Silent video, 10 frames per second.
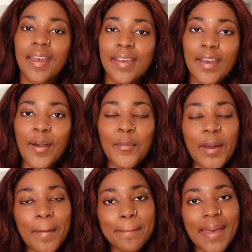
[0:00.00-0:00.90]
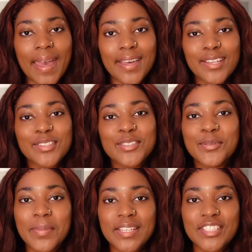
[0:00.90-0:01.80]
hey y'all welcome back
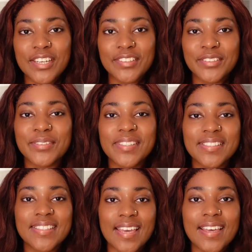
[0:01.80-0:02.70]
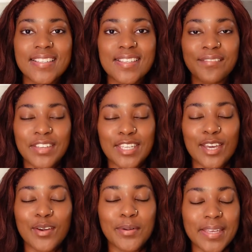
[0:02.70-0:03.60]
to my channel today's
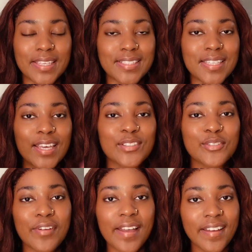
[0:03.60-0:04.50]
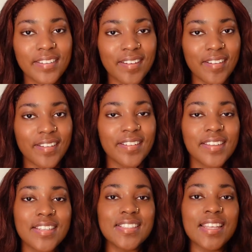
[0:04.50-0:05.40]
video is a try on haul
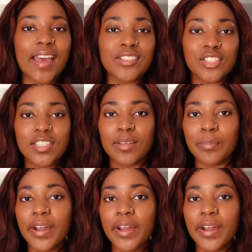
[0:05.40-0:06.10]
and it's actually in